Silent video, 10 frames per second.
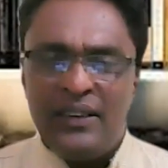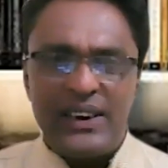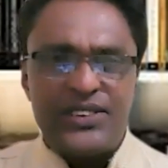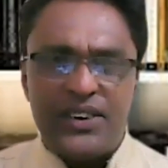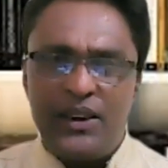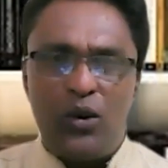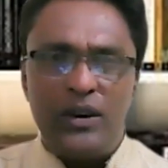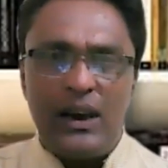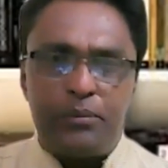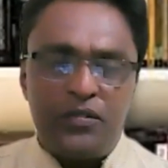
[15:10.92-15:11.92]
They'll study
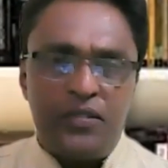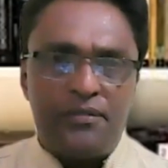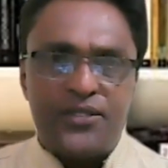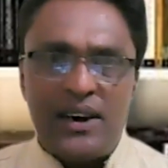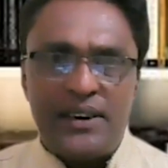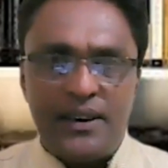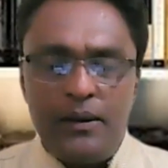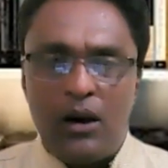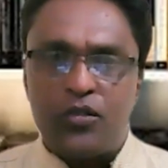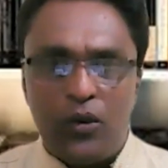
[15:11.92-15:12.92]
only up to fifth
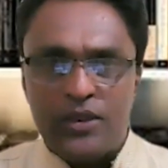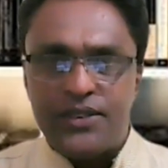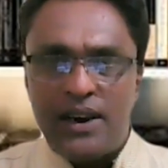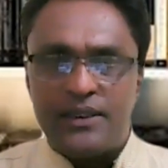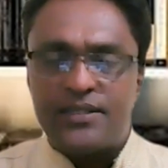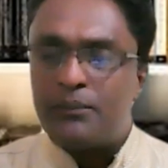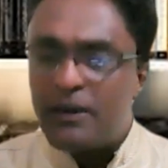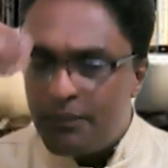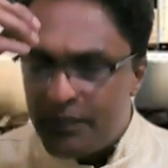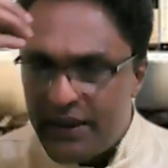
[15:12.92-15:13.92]
standard or fourth standard.
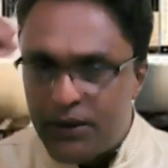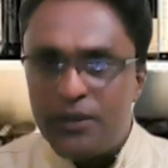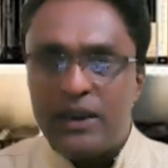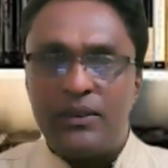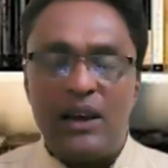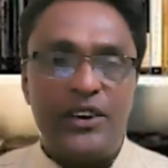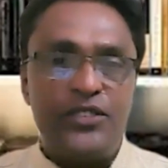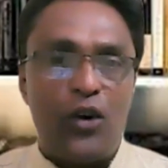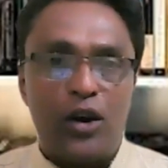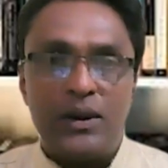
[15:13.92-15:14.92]
Somewhere they don't even have a
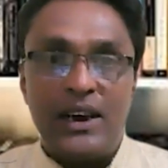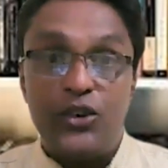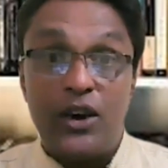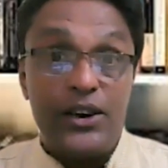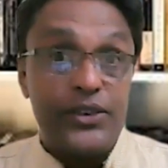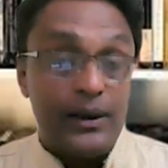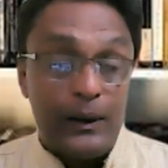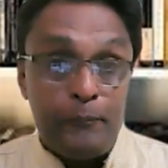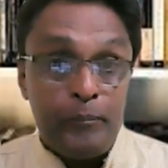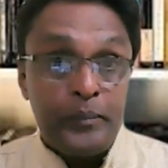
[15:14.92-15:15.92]
formal
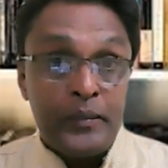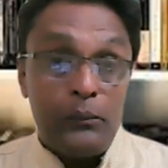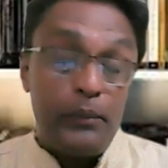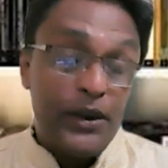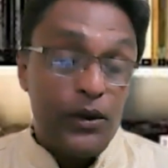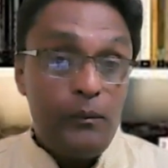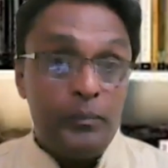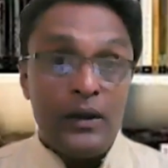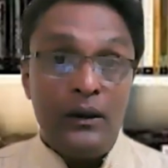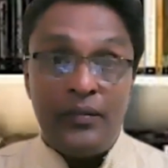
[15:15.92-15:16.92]
education. But
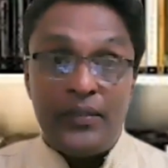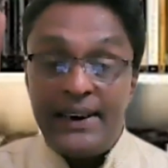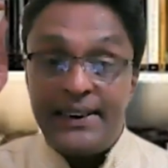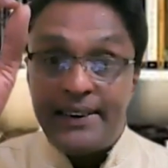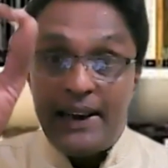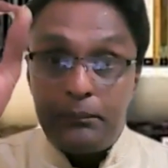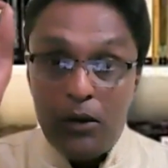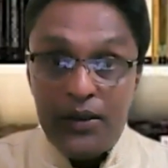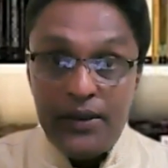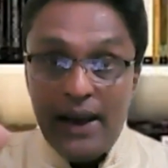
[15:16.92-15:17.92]

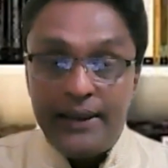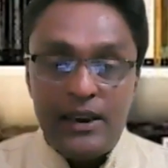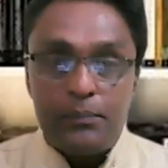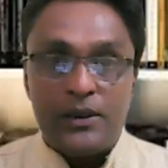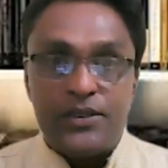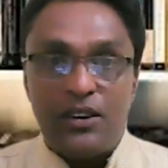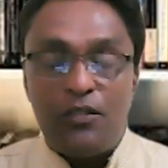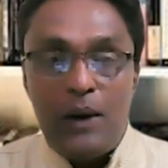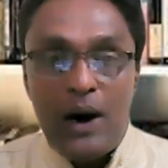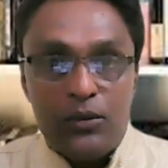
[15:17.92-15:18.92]
99.99%
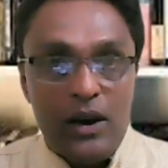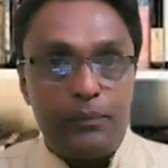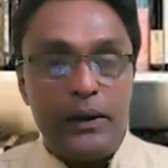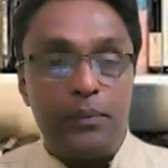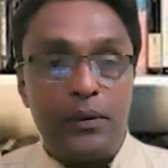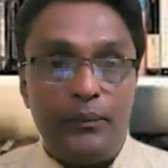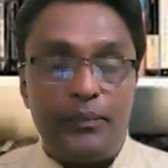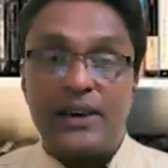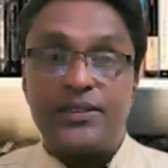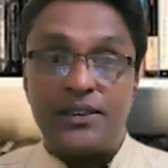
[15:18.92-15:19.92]
of Marwar people,
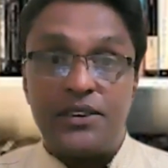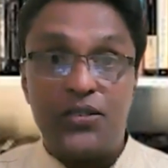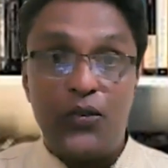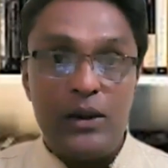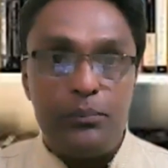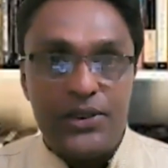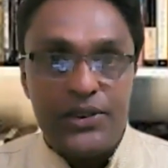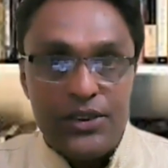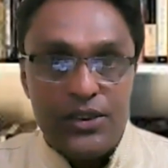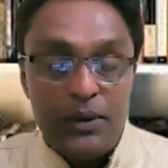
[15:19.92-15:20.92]
they are successful in
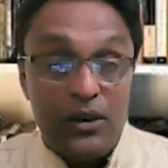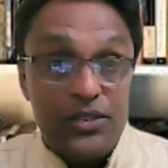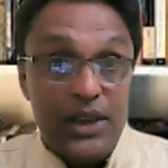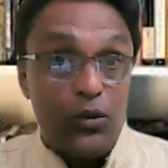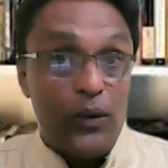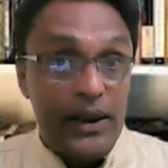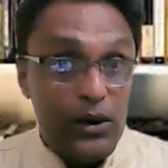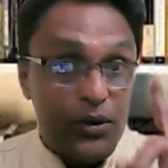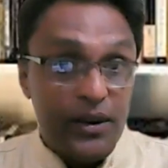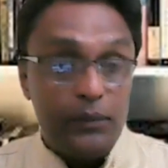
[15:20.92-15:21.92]
business because they are very
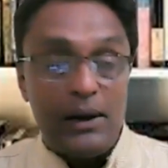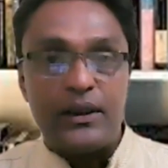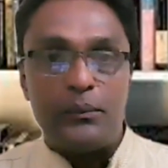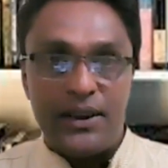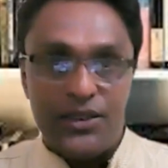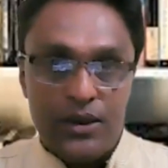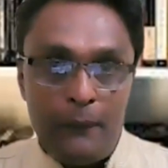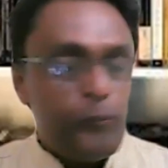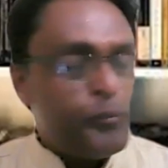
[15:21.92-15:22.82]
good in mathematics.